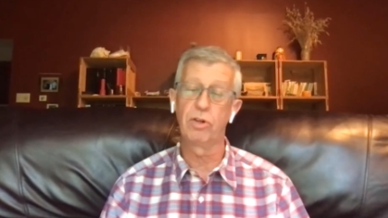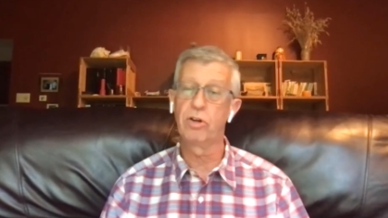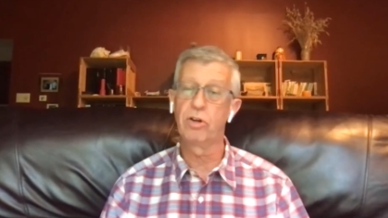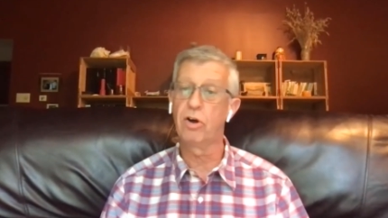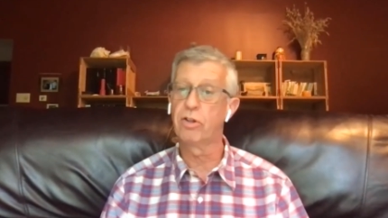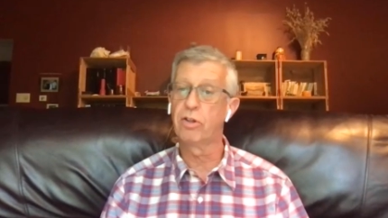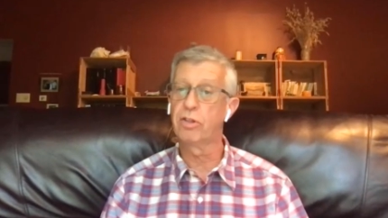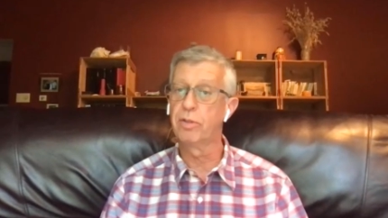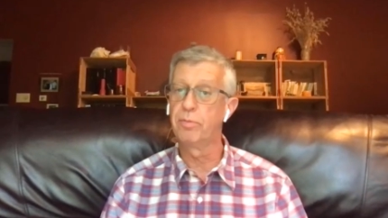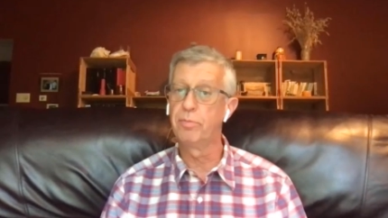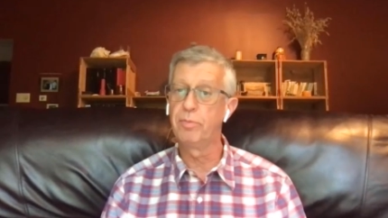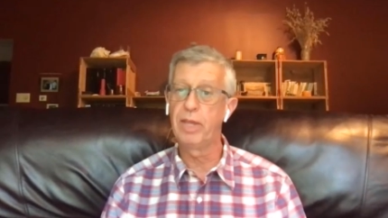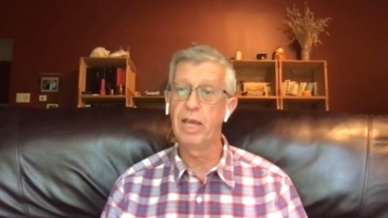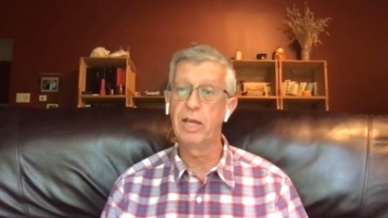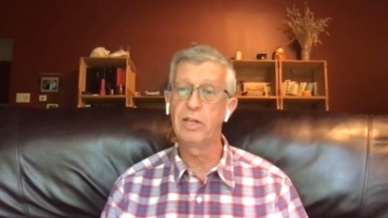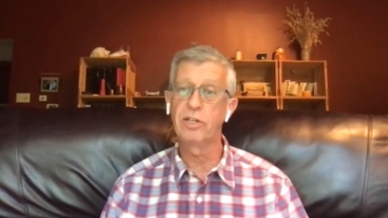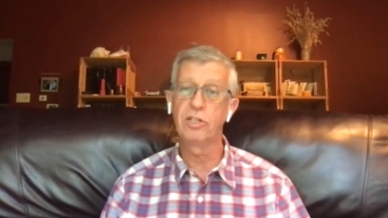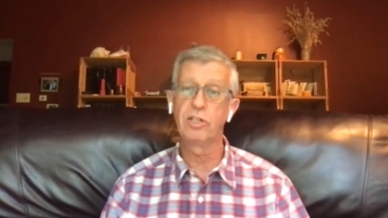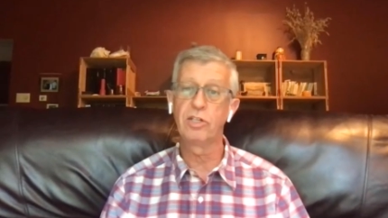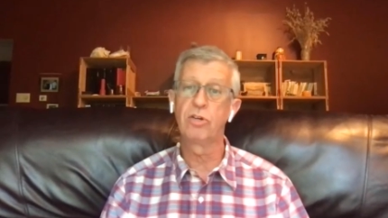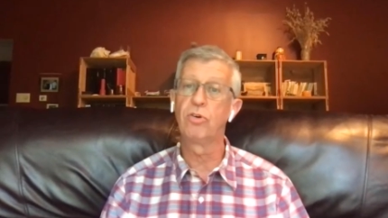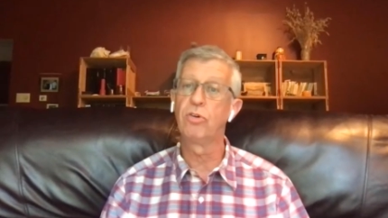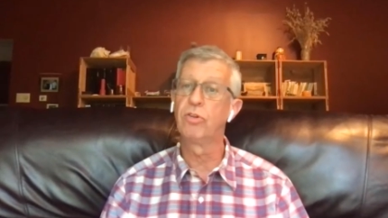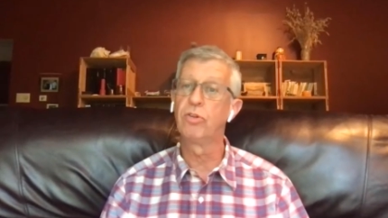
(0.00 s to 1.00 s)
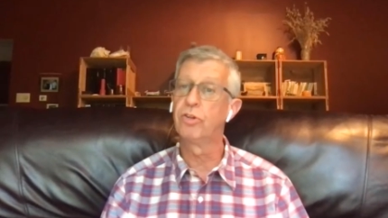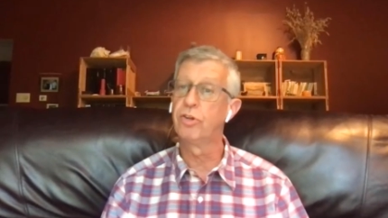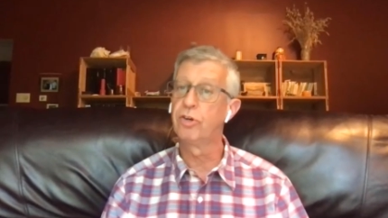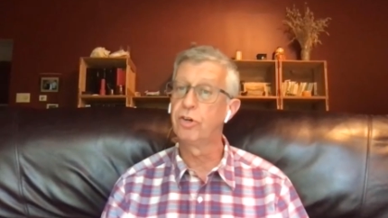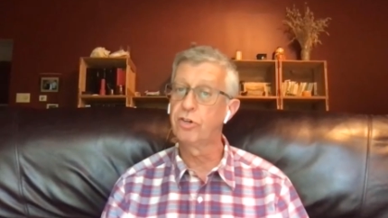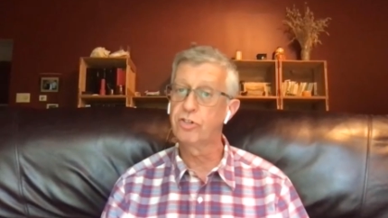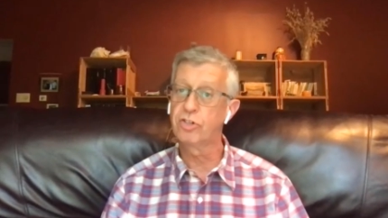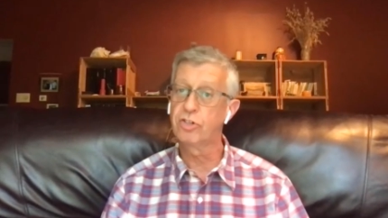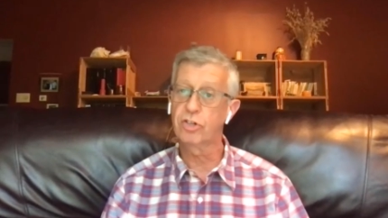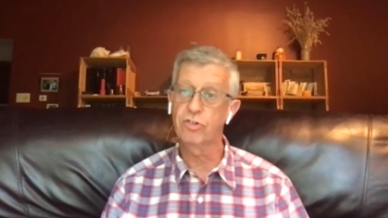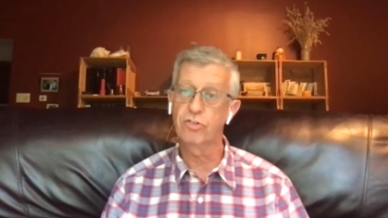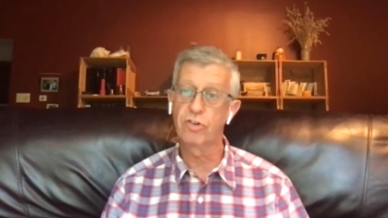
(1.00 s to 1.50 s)
We call them the
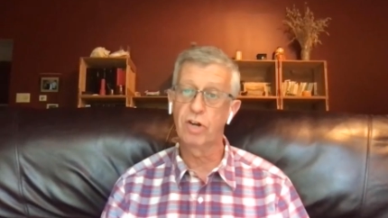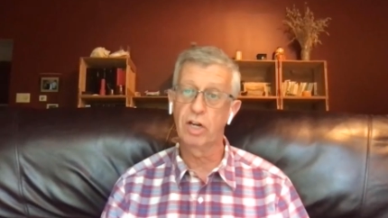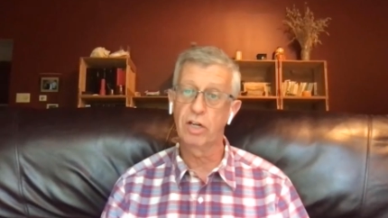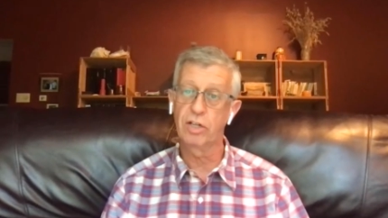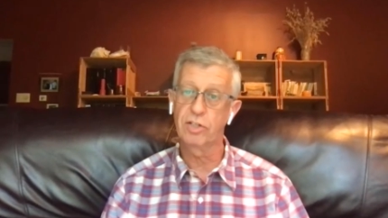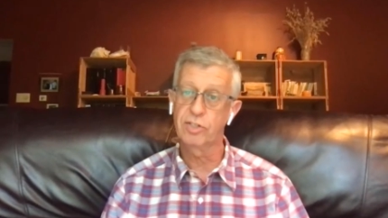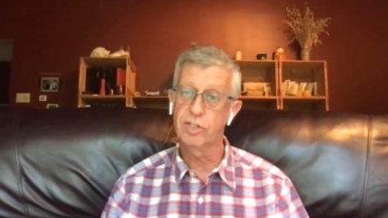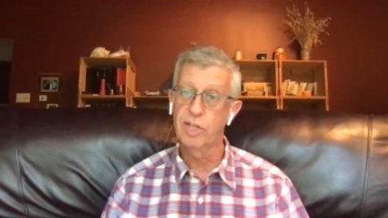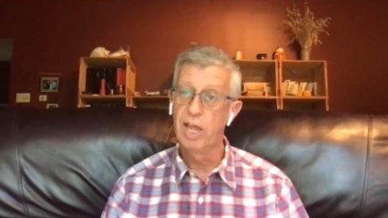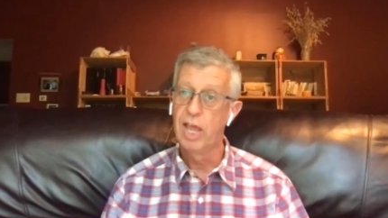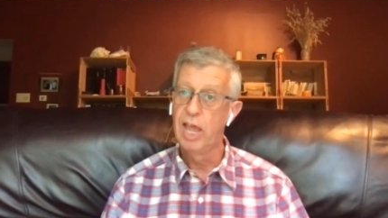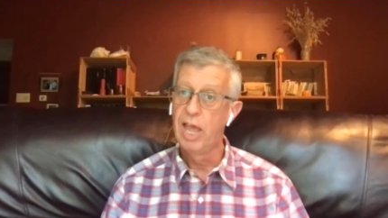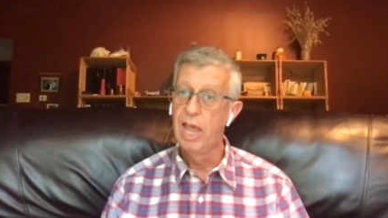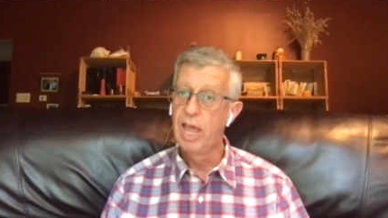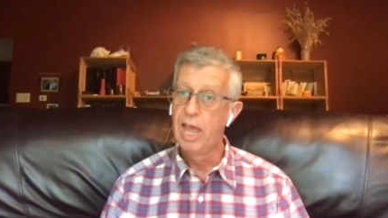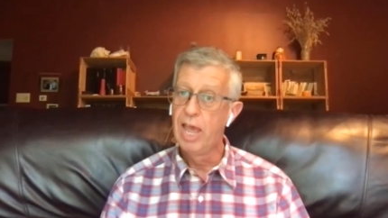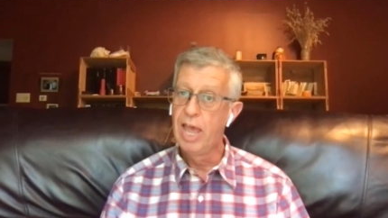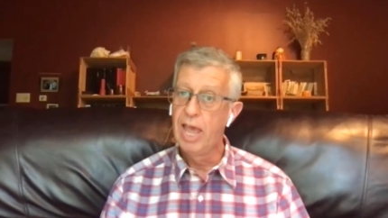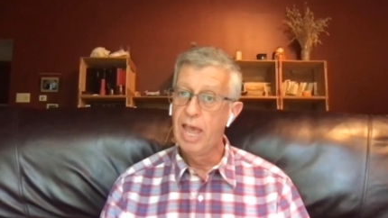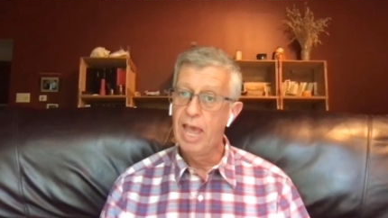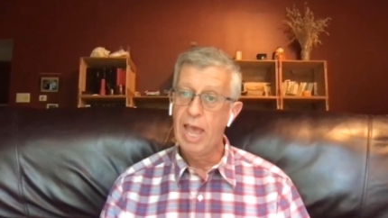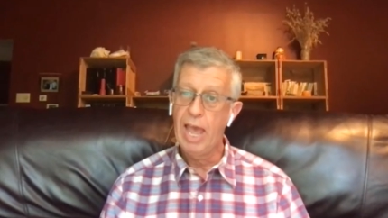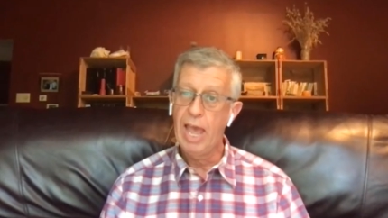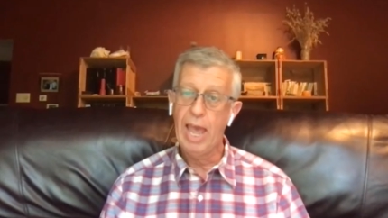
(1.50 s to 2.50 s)
anticholinergic drugs. Mm.